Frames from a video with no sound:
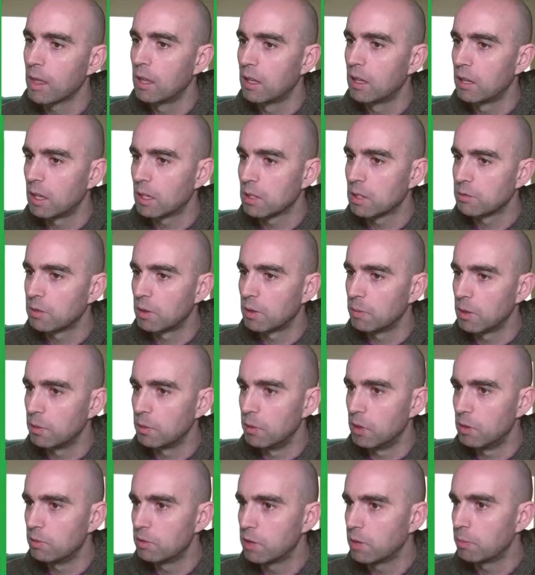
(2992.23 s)
from the
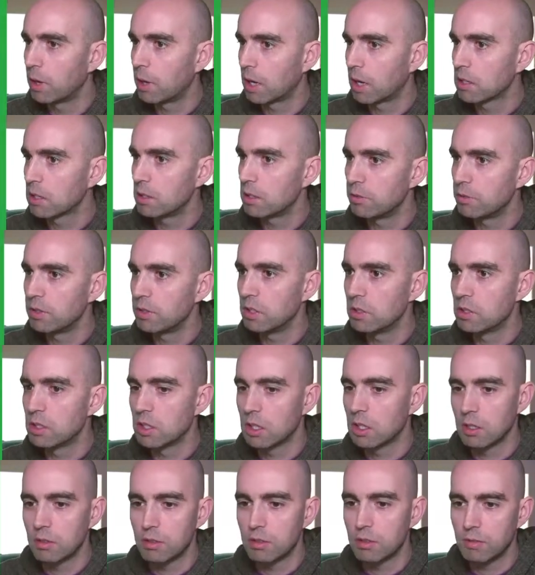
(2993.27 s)
movie Back to the Future,
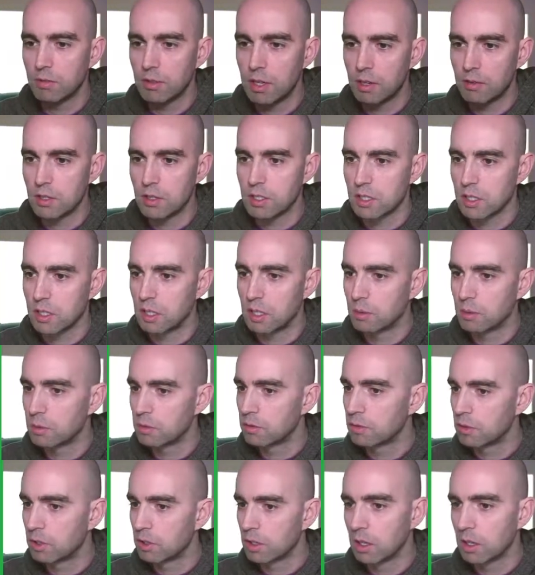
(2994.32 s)
if you've never seen it
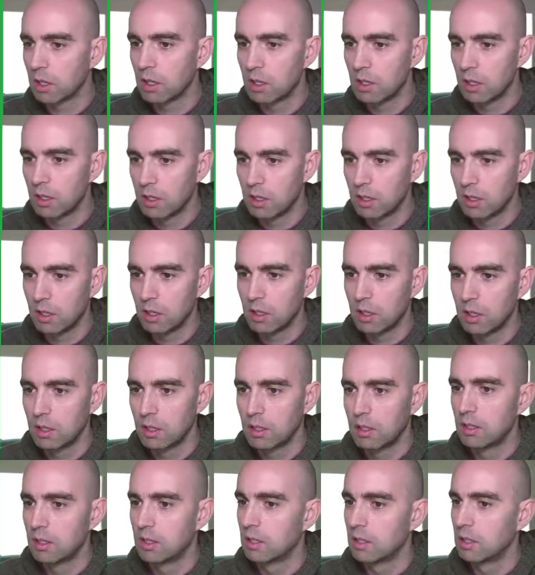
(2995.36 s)
before.
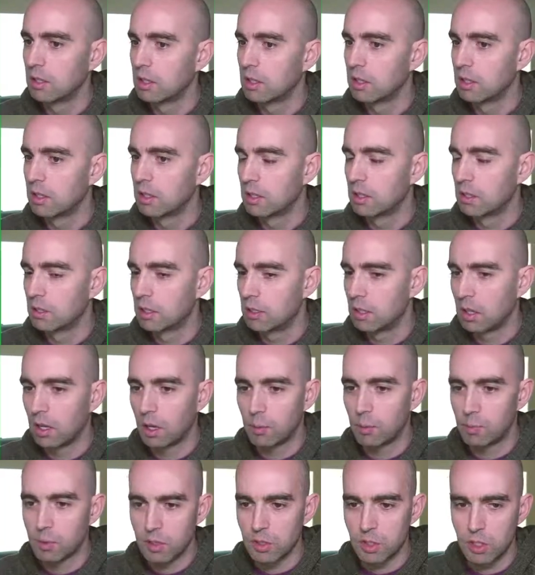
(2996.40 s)
I
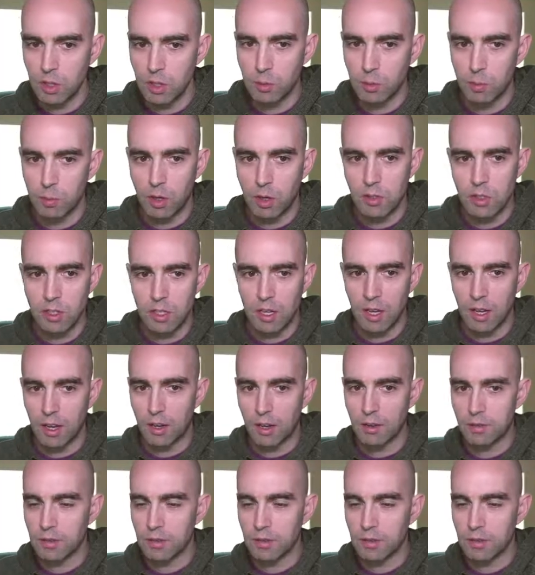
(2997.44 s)
presume most of you have.